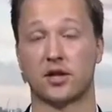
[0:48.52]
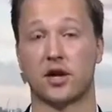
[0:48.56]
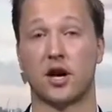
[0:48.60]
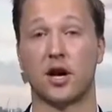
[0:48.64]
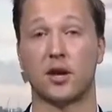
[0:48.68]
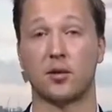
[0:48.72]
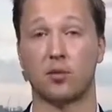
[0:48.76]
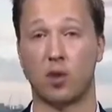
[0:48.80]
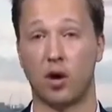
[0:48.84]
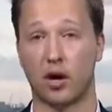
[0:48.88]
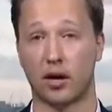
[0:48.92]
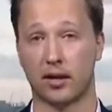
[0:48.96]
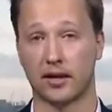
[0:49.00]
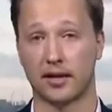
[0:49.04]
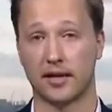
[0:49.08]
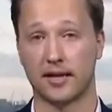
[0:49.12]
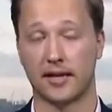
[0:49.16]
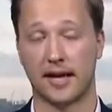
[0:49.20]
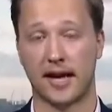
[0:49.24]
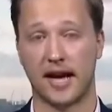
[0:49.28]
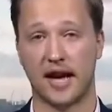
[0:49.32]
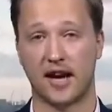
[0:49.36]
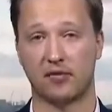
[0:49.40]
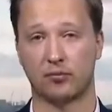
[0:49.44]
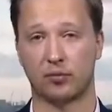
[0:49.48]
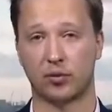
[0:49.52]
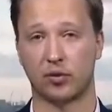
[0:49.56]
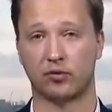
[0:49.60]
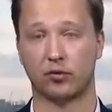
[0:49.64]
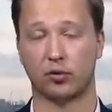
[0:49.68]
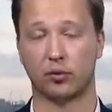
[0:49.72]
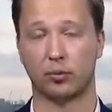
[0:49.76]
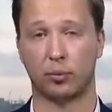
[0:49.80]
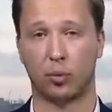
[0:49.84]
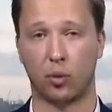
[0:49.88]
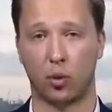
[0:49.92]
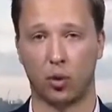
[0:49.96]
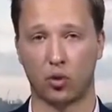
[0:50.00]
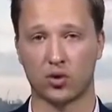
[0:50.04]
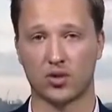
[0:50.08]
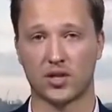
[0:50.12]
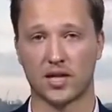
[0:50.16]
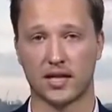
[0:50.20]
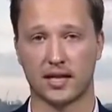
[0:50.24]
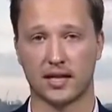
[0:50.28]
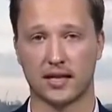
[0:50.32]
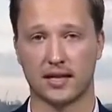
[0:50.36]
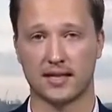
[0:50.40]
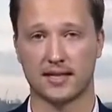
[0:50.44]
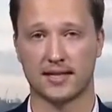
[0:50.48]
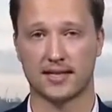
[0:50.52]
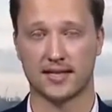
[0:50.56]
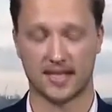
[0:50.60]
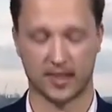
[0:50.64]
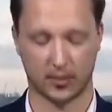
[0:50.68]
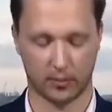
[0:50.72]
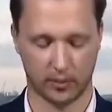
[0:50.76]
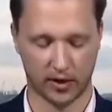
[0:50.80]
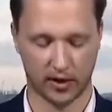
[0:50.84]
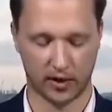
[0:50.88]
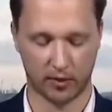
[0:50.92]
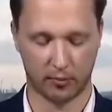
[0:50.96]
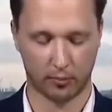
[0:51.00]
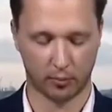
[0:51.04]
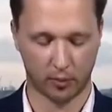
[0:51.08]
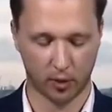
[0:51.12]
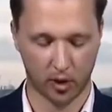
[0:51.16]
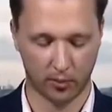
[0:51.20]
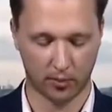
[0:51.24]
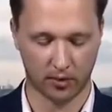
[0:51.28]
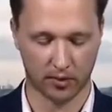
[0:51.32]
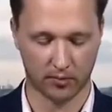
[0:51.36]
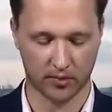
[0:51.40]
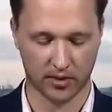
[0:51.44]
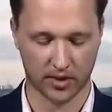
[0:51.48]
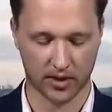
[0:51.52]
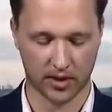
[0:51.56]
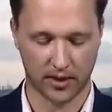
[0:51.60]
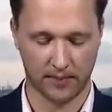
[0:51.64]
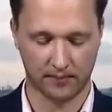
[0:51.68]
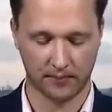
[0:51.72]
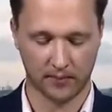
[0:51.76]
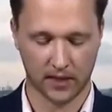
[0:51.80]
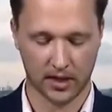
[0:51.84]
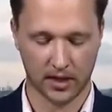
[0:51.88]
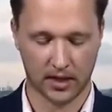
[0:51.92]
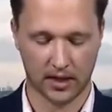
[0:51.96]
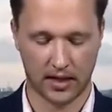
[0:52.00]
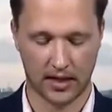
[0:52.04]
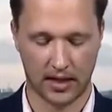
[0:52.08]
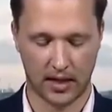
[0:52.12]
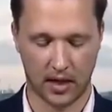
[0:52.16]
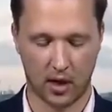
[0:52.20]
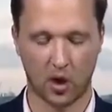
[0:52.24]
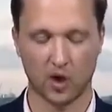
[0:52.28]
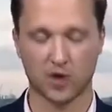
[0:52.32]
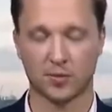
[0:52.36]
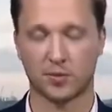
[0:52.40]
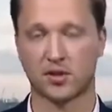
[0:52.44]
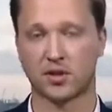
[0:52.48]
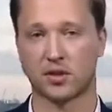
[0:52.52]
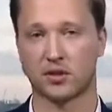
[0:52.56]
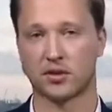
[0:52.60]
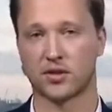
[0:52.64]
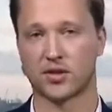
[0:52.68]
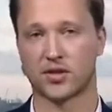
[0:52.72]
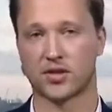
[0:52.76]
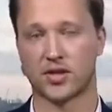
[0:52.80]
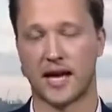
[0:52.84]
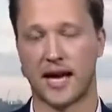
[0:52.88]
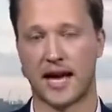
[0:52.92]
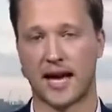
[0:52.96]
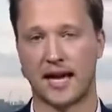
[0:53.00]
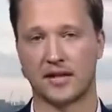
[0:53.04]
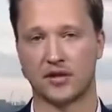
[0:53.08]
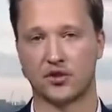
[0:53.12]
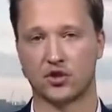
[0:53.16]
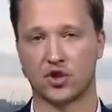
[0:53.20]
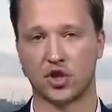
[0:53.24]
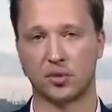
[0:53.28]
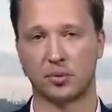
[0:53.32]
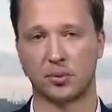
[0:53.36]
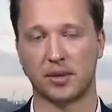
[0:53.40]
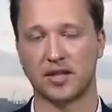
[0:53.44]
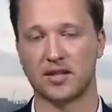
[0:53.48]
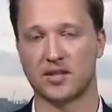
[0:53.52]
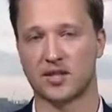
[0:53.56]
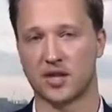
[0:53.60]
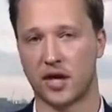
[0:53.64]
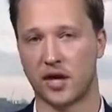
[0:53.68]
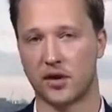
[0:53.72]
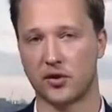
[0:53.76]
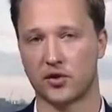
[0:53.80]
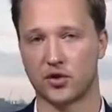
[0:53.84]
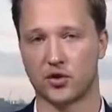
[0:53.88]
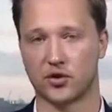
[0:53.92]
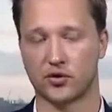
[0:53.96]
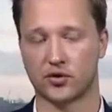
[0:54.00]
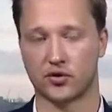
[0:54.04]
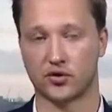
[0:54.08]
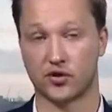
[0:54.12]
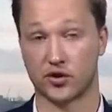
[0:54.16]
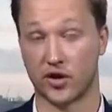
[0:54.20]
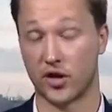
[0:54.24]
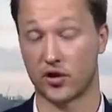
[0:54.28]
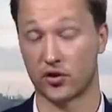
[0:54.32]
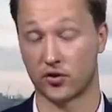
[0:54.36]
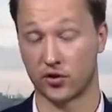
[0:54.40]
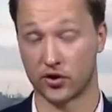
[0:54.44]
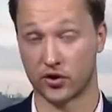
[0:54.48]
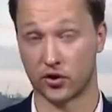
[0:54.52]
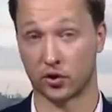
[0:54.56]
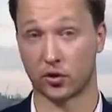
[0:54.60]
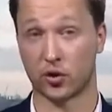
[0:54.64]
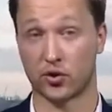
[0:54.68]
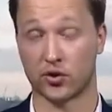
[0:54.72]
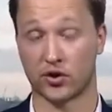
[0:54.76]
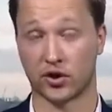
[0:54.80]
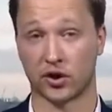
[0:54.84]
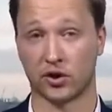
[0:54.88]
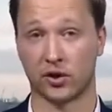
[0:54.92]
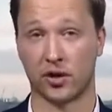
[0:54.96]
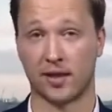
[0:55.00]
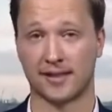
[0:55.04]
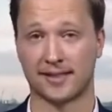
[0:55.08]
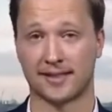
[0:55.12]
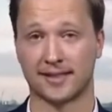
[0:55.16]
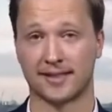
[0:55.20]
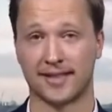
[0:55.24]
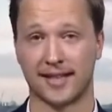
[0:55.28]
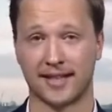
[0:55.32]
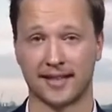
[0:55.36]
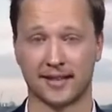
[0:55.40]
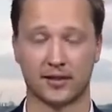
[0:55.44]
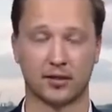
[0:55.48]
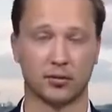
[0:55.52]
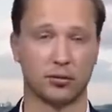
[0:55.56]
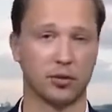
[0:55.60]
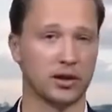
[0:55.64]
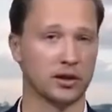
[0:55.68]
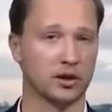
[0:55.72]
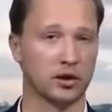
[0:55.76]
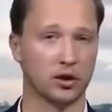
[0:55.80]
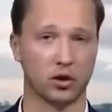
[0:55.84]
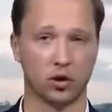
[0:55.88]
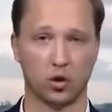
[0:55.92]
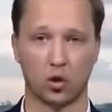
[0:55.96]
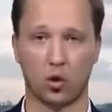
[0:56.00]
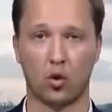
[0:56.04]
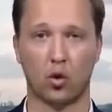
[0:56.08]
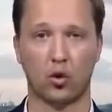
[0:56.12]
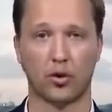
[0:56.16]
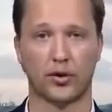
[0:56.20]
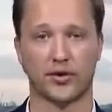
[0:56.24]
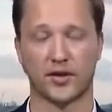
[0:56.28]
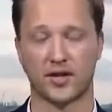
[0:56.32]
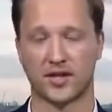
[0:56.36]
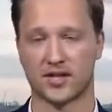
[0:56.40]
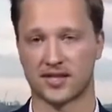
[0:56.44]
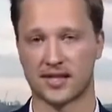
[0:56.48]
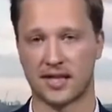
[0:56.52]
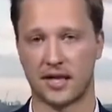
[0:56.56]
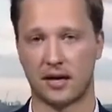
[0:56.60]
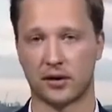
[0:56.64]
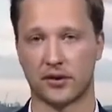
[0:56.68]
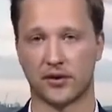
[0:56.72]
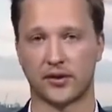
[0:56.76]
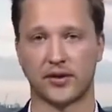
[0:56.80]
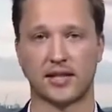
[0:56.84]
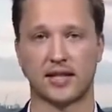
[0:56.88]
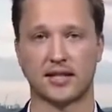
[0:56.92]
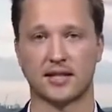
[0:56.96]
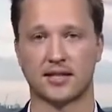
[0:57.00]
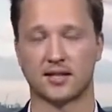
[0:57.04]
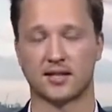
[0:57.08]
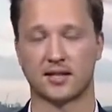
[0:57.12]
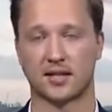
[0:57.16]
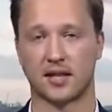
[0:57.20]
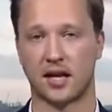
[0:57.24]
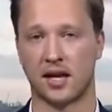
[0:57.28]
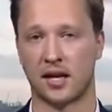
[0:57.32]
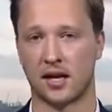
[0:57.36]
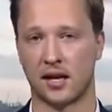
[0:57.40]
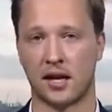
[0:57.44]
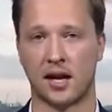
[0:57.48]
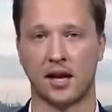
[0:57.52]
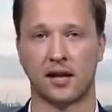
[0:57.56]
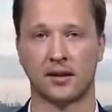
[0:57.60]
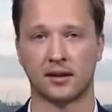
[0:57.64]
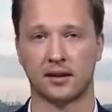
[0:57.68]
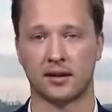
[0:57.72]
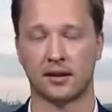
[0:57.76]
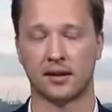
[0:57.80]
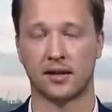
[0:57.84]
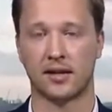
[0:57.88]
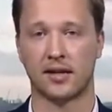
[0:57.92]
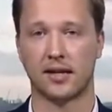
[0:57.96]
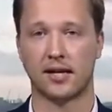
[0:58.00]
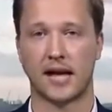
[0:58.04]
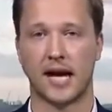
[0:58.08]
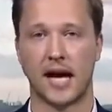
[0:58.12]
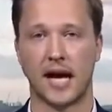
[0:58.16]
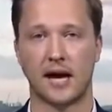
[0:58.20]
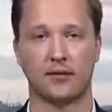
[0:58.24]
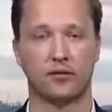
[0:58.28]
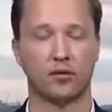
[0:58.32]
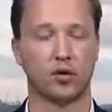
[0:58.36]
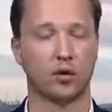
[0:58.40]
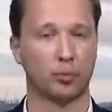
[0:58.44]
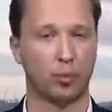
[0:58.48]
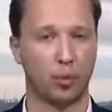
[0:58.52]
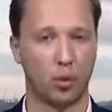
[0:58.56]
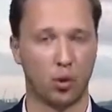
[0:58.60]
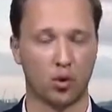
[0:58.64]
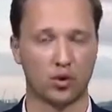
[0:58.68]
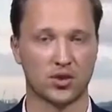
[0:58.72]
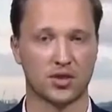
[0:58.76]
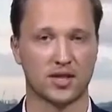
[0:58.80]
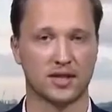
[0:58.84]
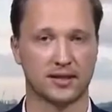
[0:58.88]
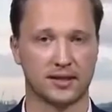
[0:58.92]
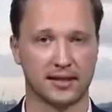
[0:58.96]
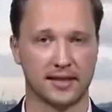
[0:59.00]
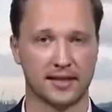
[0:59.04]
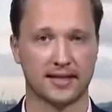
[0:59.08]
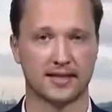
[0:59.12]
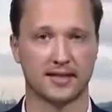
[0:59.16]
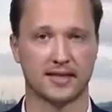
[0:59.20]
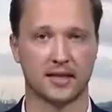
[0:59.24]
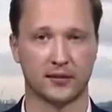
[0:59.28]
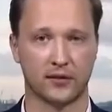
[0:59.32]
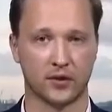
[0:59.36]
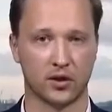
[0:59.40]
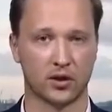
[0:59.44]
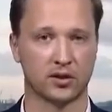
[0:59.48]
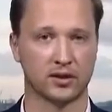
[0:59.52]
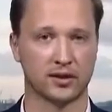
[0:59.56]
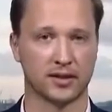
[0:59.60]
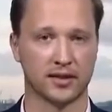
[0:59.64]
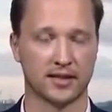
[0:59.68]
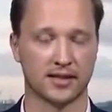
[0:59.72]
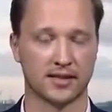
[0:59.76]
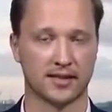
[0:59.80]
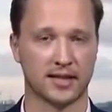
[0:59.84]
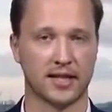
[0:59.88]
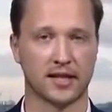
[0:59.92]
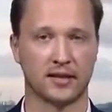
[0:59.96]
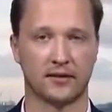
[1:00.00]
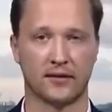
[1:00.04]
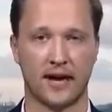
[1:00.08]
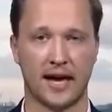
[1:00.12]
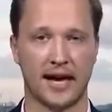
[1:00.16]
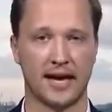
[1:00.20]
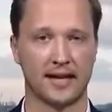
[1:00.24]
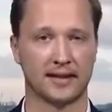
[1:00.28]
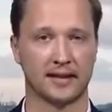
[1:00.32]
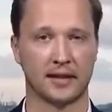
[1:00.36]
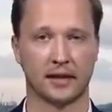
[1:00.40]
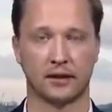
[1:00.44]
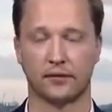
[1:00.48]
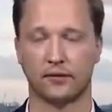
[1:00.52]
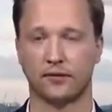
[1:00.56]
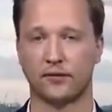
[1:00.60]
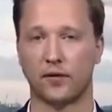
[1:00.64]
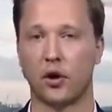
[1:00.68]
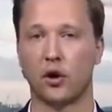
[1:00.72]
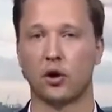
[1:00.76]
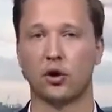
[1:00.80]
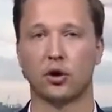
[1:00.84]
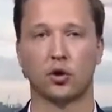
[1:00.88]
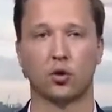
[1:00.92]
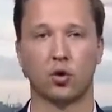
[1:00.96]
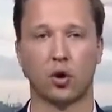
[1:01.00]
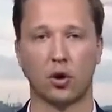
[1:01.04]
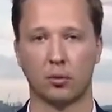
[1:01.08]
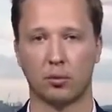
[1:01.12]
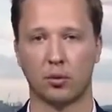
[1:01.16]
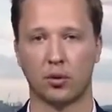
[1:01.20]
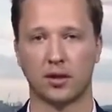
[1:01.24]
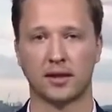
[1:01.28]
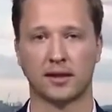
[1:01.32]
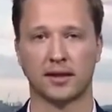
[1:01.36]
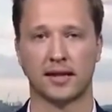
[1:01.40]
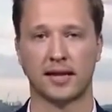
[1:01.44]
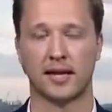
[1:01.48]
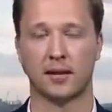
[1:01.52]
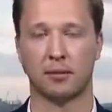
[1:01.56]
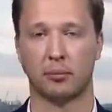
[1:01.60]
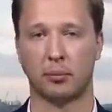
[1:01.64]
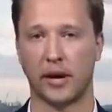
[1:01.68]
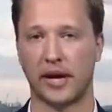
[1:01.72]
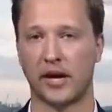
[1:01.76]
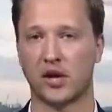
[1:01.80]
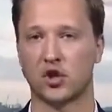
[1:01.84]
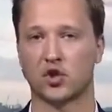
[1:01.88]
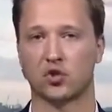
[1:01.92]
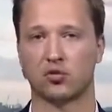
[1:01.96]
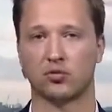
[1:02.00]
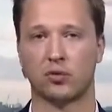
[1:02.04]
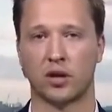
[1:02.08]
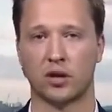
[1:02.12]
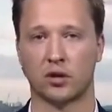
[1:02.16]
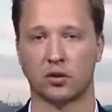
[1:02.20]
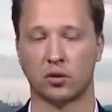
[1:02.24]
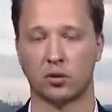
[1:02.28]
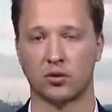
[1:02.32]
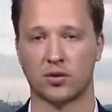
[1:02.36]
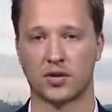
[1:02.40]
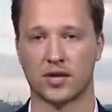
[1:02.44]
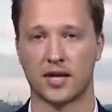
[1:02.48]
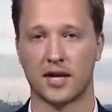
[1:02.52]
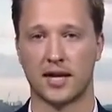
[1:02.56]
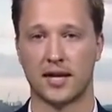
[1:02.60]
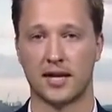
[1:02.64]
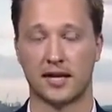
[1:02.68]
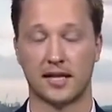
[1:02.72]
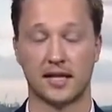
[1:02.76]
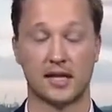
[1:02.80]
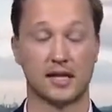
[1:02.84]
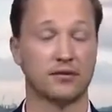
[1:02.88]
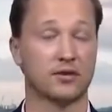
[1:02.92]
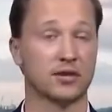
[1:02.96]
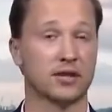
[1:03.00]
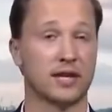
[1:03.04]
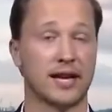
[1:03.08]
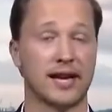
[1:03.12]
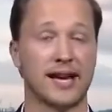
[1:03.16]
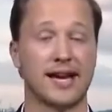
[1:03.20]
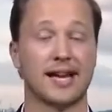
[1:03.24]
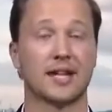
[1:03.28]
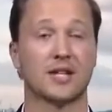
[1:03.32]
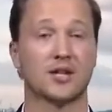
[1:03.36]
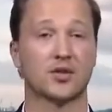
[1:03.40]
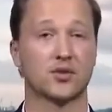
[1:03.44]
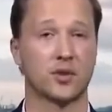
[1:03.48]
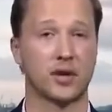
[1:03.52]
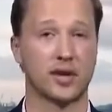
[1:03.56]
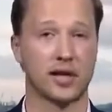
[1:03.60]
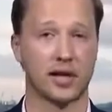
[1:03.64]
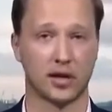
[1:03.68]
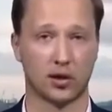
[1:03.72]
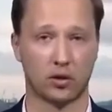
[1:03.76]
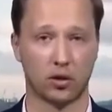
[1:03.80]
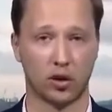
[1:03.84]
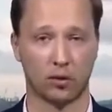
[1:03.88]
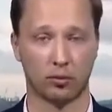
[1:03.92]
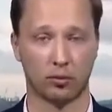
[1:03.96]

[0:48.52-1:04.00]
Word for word: and Taiwan have been reporting similar problems. Uh, hospitals and GP surger surgeries across the United Kingdom in the north, the southeast, uh, London have reported these difficulties. They've had their phone equipment, their patient records, even their x ray